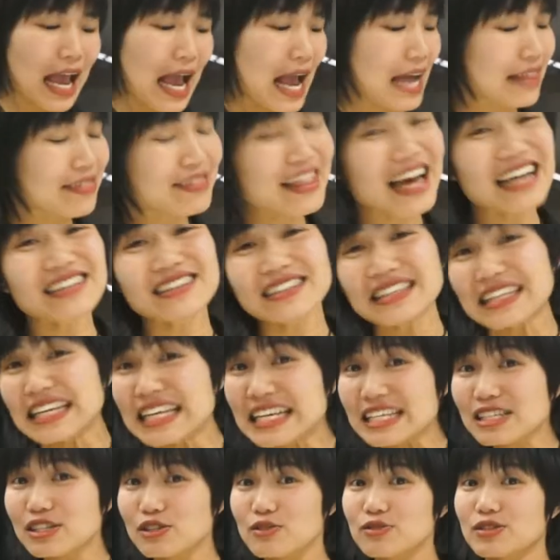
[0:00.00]
And that
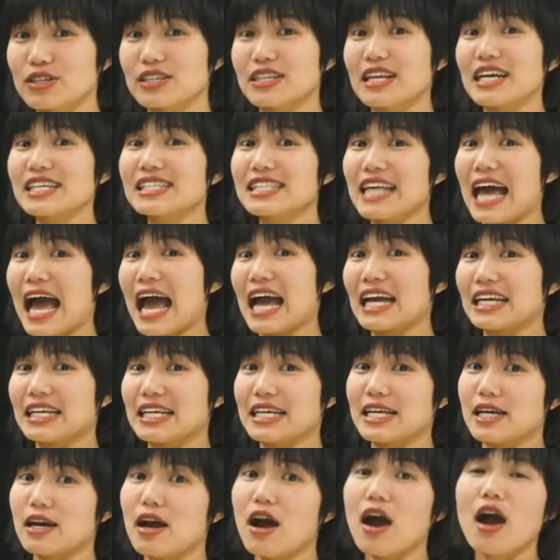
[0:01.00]
leads to the next
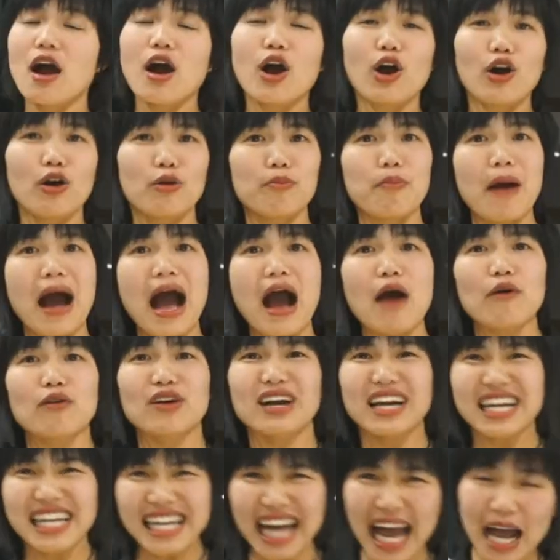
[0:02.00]
idea about
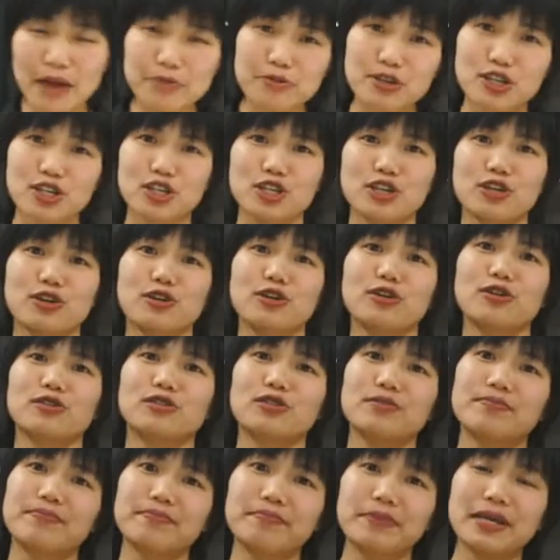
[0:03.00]
capture
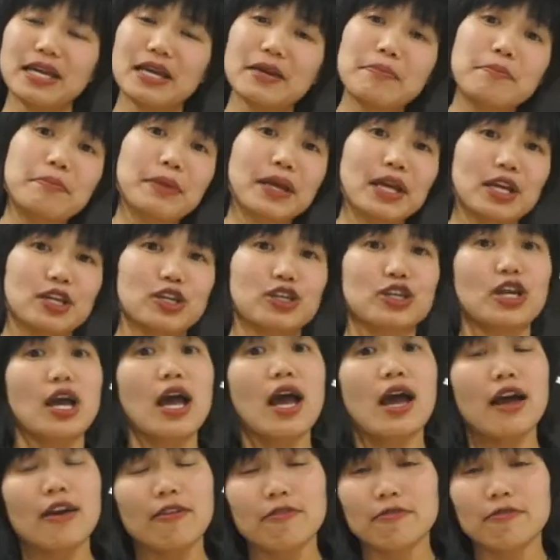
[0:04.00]
the image,